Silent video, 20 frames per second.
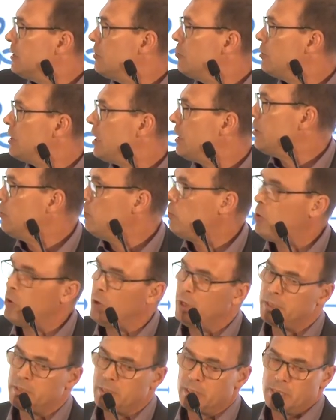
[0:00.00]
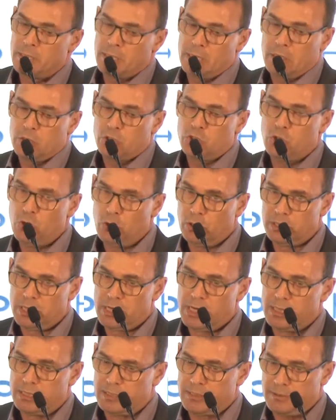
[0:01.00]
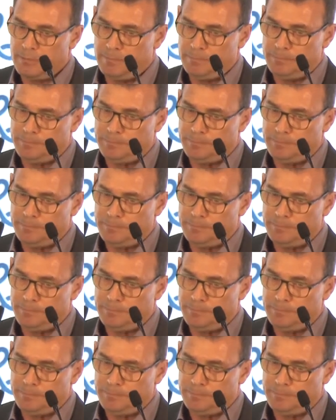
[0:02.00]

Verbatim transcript: you can avoid shortcuts.